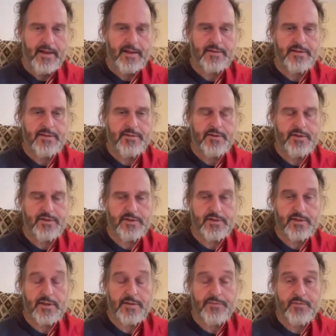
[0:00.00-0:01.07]
And she was
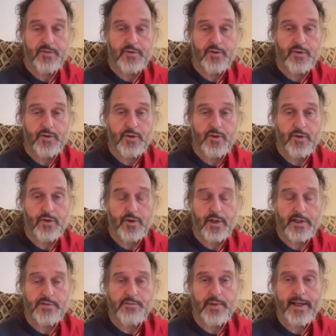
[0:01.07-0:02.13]

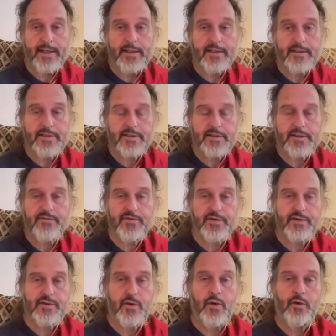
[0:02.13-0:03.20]
explained the
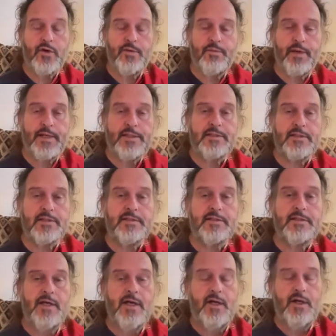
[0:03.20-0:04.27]
different holy
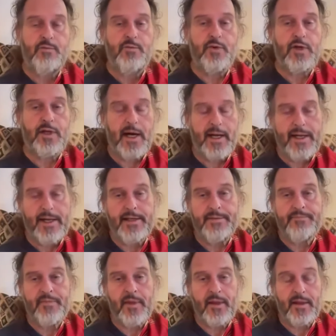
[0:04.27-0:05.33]
places, Bodh Gaya
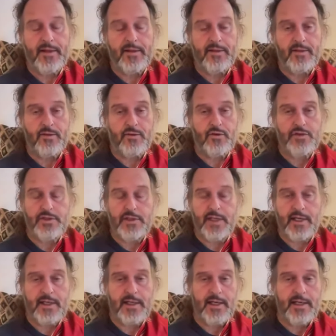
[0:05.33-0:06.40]
and
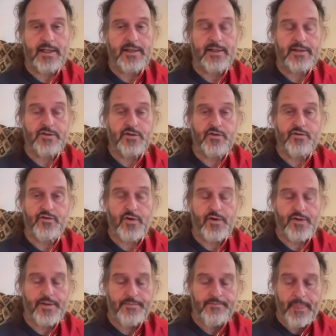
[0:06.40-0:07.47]
Kushinaga and so
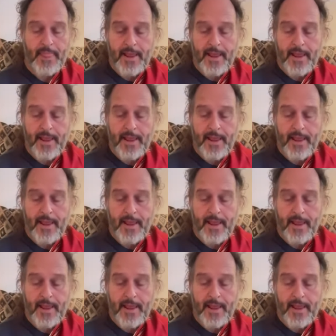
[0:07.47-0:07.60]
forth.